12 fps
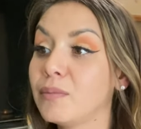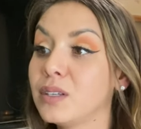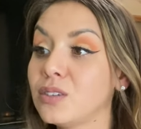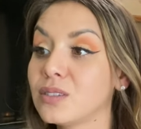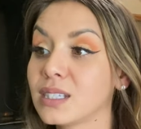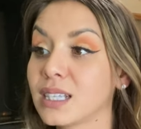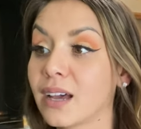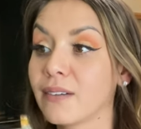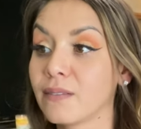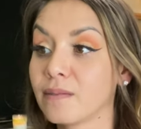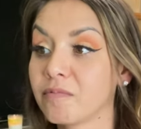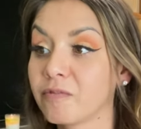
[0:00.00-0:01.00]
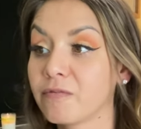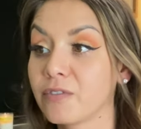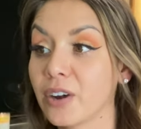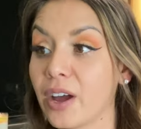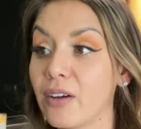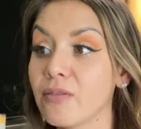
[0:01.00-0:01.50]
been using that
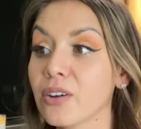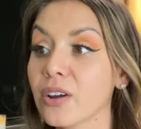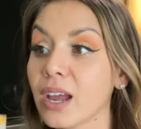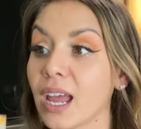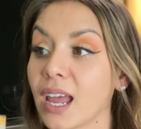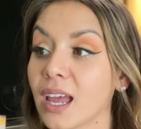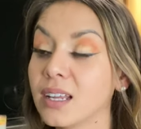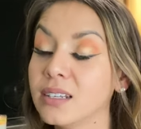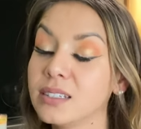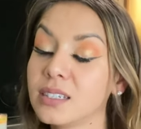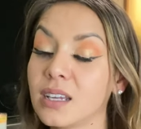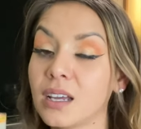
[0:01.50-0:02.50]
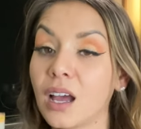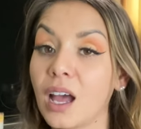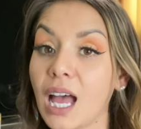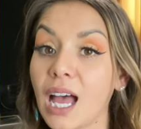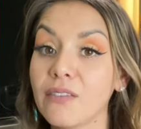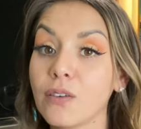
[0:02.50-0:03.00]
forever and
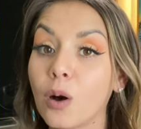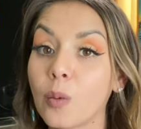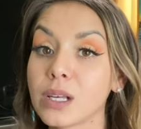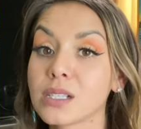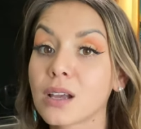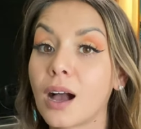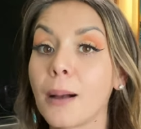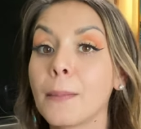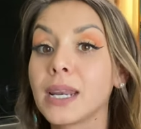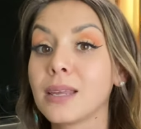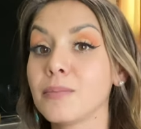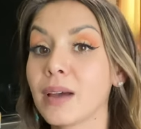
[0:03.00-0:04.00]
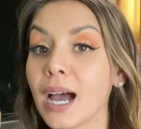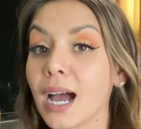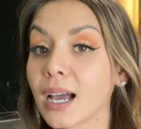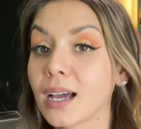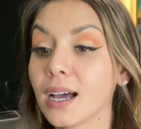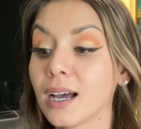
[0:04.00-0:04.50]
have always got money back.